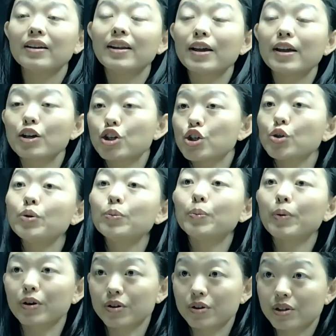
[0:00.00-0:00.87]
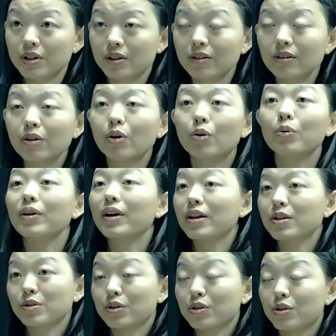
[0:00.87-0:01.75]
then two-person or
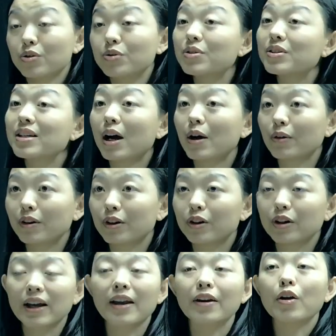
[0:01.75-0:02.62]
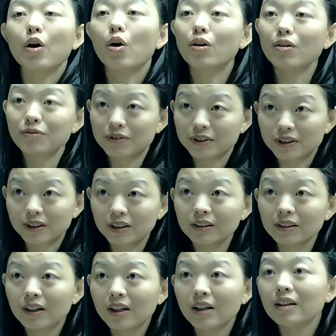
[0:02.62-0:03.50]
related to seller can
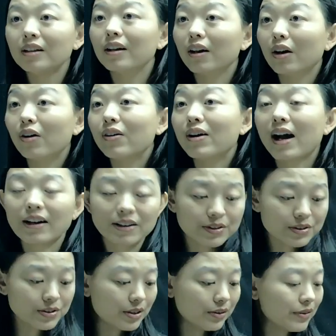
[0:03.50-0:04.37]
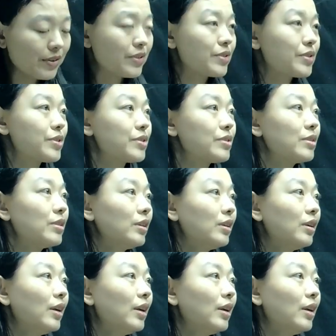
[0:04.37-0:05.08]
offer the loan cutting service,